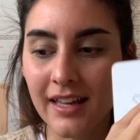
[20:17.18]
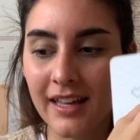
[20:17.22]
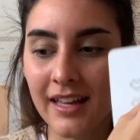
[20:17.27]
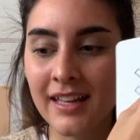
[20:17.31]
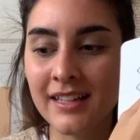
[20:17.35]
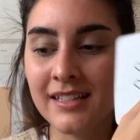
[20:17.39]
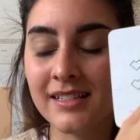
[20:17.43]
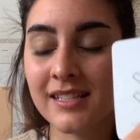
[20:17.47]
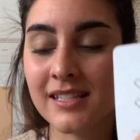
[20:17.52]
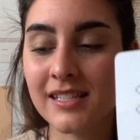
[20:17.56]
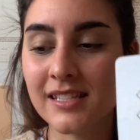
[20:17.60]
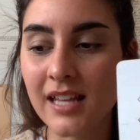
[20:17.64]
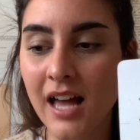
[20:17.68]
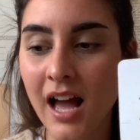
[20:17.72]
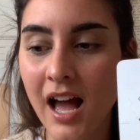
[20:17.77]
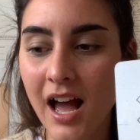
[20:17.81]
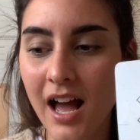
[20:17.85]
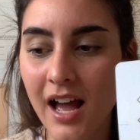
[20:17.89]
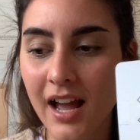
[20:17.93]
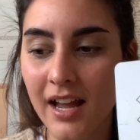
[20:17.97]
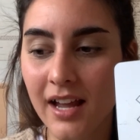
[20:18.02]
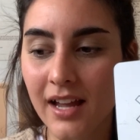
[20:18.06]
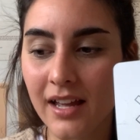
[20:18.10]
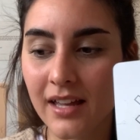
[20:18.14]

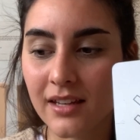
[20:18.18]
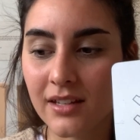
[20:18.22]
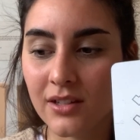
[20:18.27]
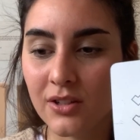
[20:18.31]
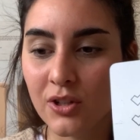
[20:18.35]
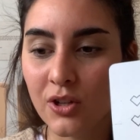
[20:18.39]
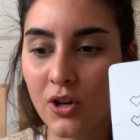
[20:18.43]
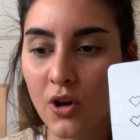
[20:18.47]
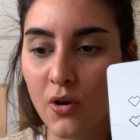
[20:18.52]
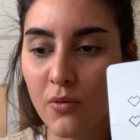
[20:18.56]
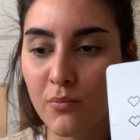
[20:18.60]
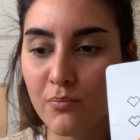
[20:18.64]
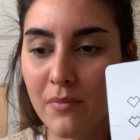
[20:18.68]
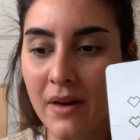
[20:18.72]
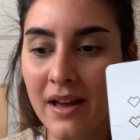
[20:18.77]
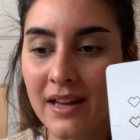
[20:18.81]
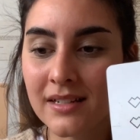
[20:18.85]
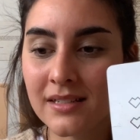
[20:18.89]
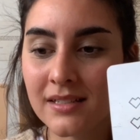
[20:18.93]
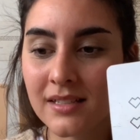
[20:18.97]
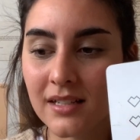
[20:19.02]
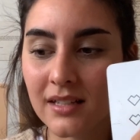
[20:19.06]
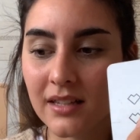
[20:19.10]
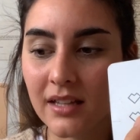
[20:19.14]
inside, you know,
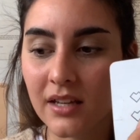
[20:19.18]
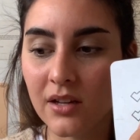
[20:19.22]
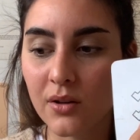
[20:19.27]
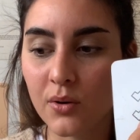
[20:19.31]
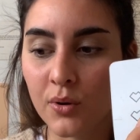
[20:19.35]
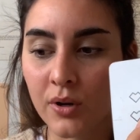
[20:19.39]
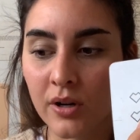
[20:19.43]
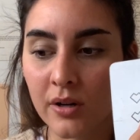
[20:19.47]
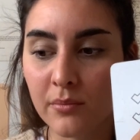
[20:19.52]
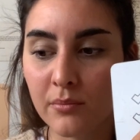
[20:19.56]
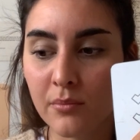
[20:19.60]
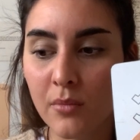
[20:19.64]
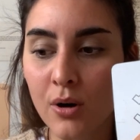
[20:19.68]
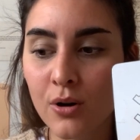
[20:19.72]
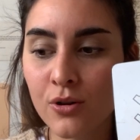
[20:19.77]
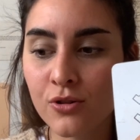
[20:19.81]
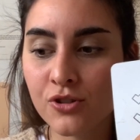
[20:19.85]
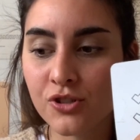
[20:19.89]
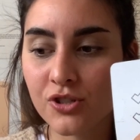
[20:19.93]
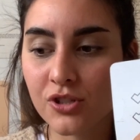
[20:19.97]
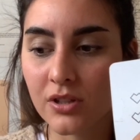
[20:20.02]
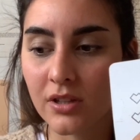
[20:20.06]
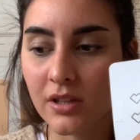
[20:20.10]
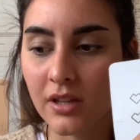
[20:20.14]
mentally or
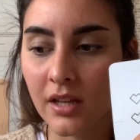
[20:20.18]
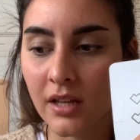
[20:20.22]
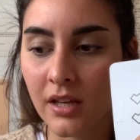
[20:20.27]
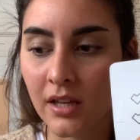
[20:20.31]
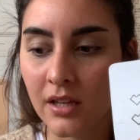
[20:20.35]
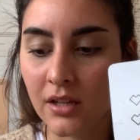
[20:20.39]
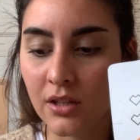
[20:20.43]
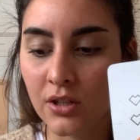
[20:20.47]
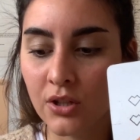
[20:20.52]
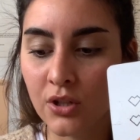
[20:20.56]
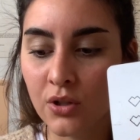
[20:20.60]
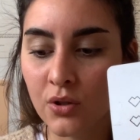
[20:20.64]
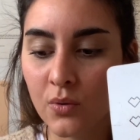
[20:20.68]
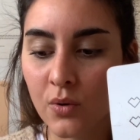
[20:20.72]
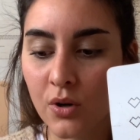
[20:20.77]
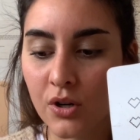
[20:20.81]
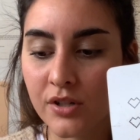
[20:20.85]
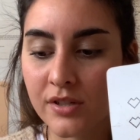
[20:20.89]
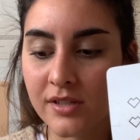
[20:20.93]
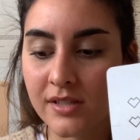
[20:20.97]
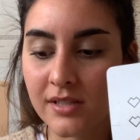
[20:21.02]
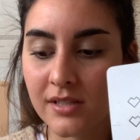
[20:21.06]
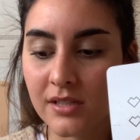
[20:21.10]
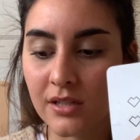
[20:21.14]
emotionally, you
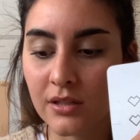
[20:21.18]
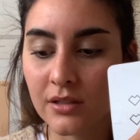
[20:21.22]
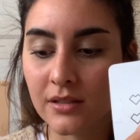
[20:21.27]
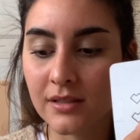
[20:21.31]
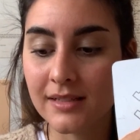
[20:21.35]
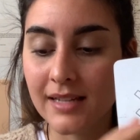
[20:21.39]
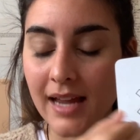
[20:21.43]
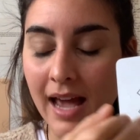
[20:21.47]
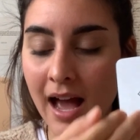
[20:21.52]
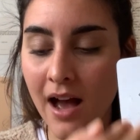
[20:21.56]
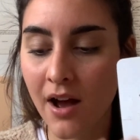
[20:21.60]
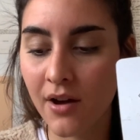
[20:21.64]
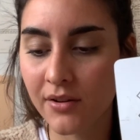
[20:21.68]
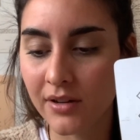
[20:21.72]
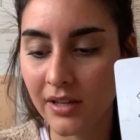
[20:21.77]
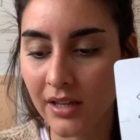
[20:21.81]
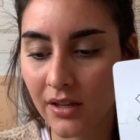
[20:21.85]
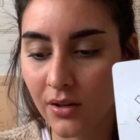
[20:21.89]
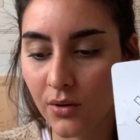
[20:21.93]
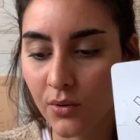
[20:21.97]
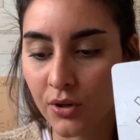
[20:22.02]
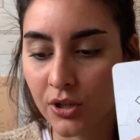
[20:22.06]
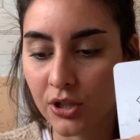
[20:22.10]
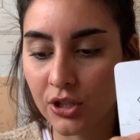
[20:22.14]
are still
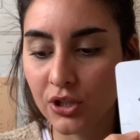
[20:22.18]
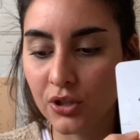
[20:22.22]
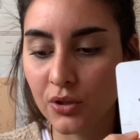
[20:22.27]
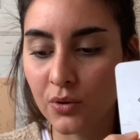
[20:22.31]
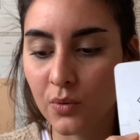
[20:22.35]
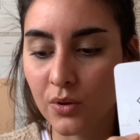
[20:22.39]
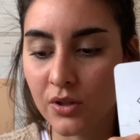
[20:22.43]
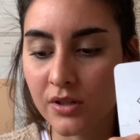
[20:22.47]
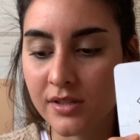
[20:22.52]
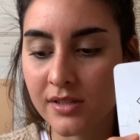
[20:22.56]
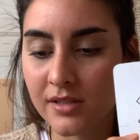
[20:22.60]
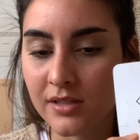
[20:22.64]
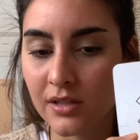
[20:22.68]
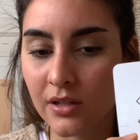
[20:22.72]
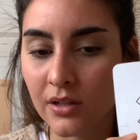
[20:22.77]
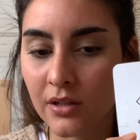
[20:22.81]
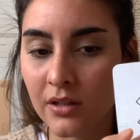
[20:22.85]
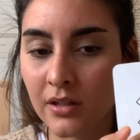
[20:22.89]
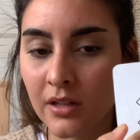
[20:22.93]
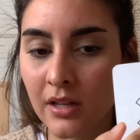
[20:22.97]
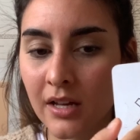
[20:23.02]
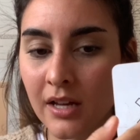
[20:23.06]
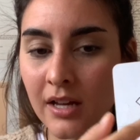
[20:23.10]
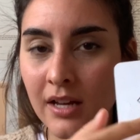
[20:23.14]
doubting or you are
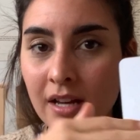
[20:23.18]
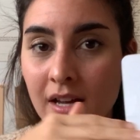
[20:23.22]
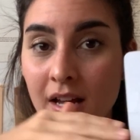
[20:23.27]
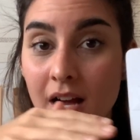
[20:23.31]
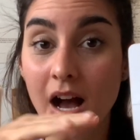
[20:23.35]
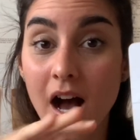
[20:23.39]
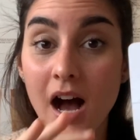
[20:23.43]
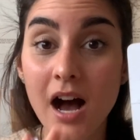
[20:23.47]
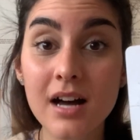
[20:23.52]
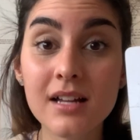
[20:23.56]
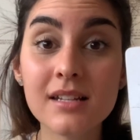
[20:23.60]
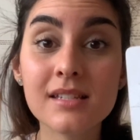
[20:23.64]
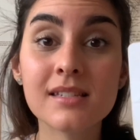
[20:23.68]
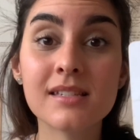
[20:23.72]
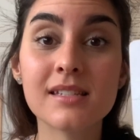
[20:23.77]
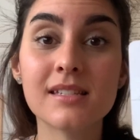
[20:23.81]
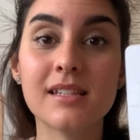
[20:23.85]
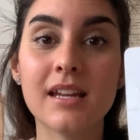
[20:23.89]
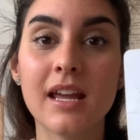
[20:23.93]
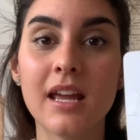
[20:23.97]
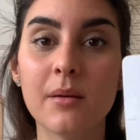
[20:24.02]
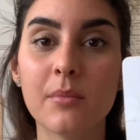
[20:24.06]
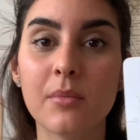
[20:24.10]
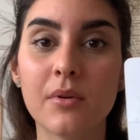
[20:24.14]
still
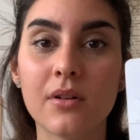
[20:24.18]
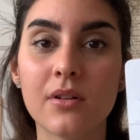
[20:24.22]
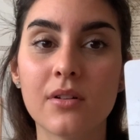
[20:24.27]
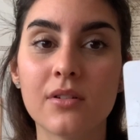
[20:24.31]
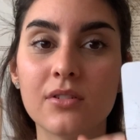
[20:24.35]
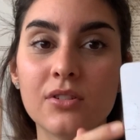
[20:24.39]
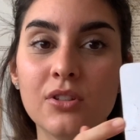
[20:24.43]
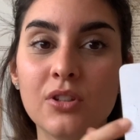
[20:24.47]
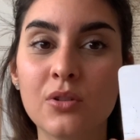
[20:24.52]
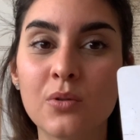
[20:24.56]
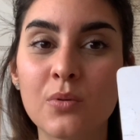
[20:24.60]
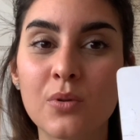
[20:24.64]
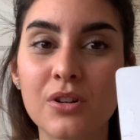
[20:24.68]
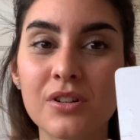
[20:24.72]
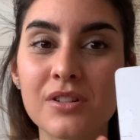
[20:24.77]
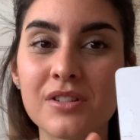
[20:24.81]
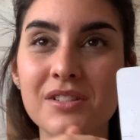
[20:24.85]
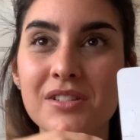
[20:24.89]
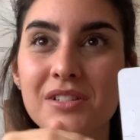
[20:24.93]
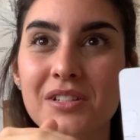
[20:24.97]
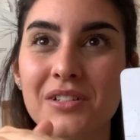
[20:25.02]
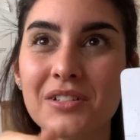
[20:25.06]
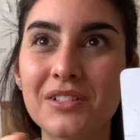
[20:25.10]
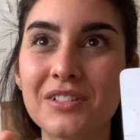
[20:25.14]
unstable. You are
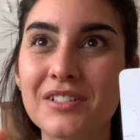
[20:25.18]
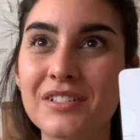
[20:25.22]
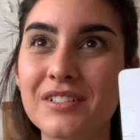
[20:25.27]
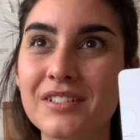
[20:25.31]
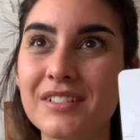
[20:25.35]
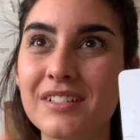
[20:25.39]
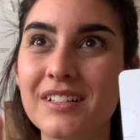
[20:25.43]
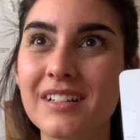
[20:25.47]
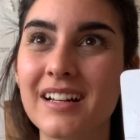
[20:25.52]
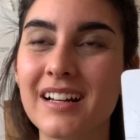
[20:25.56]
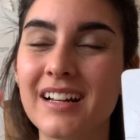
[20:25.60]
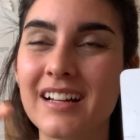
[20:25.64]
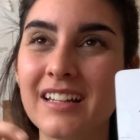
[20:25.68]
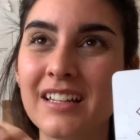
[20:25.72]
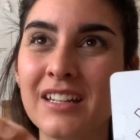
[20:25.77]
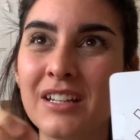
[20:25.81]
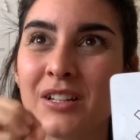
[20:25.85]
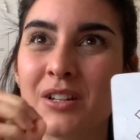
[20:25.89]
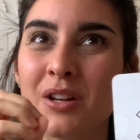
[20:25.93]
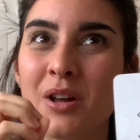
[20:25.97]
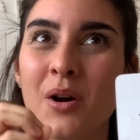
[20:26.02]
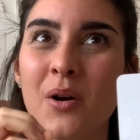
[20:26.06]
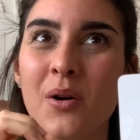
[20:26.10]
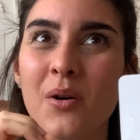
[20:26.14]
still,
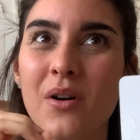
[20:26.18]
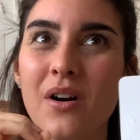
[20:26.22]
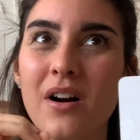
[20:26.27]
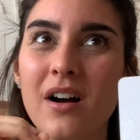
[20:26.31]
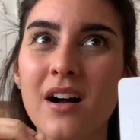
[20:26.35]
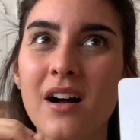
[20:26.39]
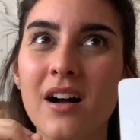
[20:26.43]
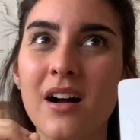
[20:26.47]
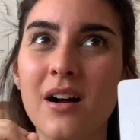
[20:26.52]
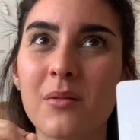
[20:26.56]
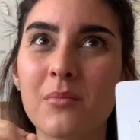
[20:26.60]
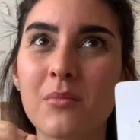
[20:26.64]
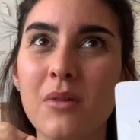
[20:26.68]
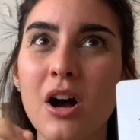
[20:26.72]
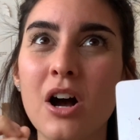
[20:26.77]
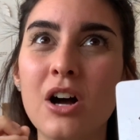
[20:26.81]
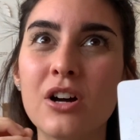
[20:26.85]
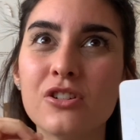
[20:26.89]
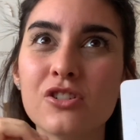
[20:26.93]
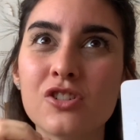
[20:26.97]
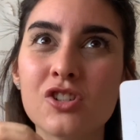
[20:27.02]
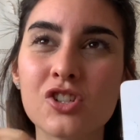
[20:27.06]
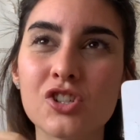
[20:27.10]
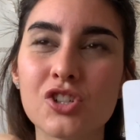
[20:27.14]
you know,
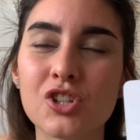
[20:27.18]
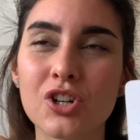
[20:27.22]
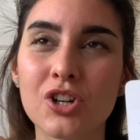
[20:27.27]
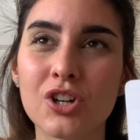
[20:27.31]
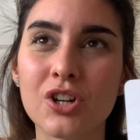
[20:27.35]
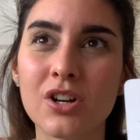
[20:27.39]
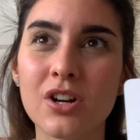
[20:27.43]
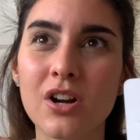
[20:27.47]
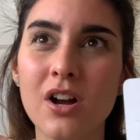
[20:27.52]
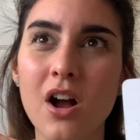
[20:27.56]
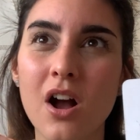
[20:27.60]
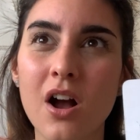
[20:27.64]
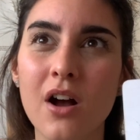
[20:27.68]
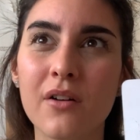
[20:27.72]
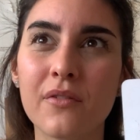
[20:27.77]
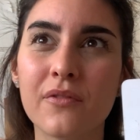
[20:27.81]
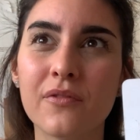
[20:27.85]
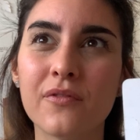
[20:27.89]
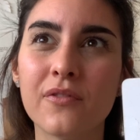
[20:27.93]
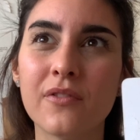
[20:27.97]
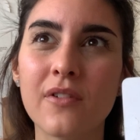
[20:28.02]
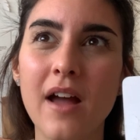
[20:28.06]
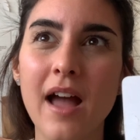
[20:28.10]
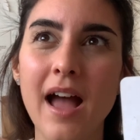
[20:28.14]
unsure of
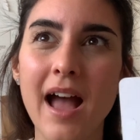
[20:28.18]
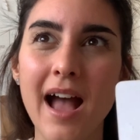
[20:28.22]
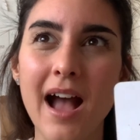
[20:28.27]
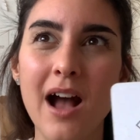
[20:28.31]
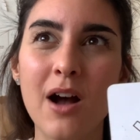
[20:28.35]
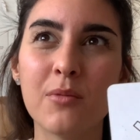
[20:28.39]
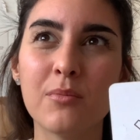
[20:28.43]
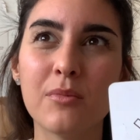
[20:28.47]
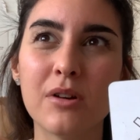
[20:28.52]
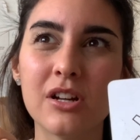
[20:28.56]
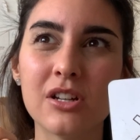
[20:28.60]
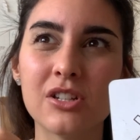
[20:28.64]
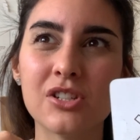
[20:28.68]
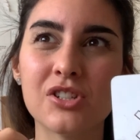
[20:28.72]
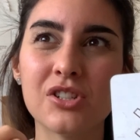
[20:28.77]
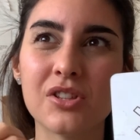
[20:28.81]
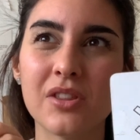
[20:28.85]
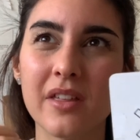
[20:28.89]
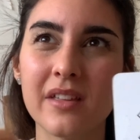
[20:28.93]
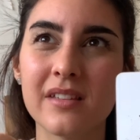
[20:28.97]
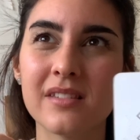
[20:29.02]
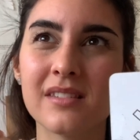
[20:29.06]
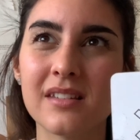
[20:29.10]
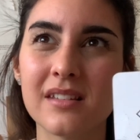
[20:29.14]
how much
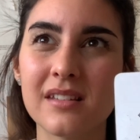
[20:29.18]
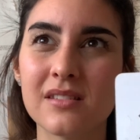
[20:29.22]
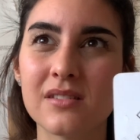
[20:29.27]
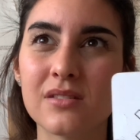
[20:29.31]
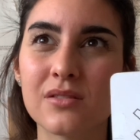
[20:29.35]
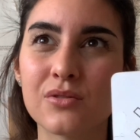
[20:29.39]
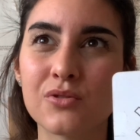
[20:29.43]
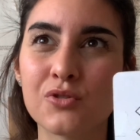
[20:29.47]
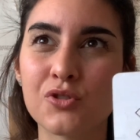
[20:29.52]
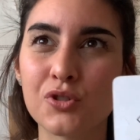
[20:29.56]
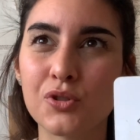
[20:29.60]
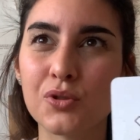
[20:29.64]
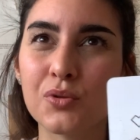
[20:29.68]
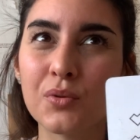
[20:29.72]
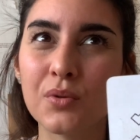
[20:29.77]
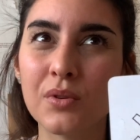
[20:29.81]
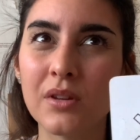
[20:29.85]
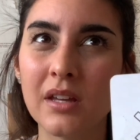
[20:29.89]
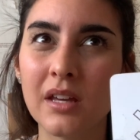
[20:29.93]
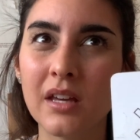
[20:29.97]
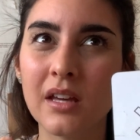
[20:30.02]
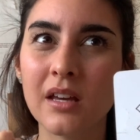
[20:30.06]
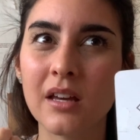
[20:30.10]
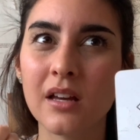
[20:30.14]
this is
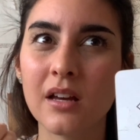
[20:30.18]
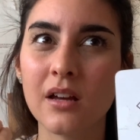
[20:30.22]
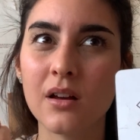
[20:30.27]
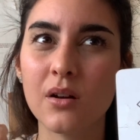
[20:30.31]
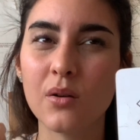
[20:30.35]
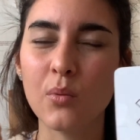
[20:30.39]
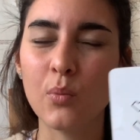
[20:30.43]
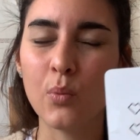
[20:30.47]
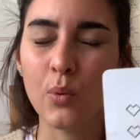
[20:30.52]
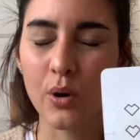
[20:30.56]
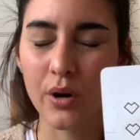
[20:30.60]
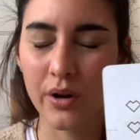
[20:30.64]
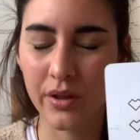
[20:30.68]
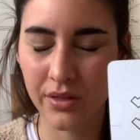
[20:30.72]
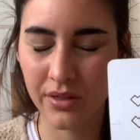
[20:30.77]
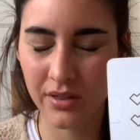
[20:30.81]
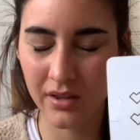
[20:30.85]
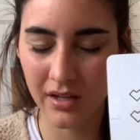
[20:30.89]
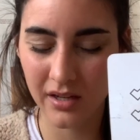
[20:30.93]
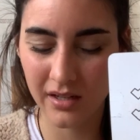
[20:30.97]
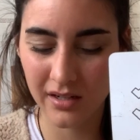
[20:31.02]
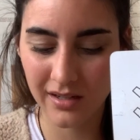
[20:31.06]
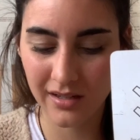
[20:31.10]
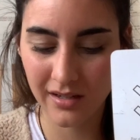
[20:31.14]
truly worth
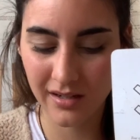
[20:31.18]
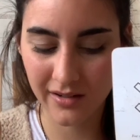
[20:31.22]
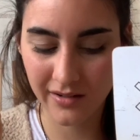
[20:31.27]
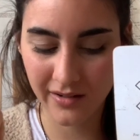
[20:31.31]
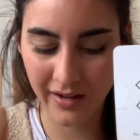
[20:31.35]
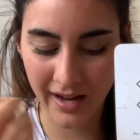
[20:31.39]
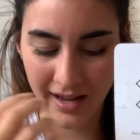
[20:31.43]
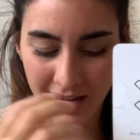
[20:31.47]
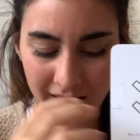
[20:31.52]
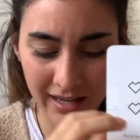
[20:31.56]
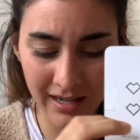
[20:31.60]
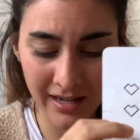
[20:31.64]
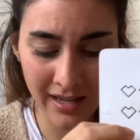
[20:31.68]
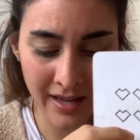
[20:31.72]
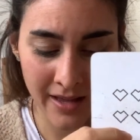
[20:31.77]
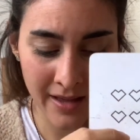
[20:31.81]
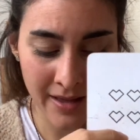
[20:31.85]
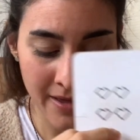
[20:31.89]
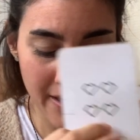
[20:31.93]
it, right?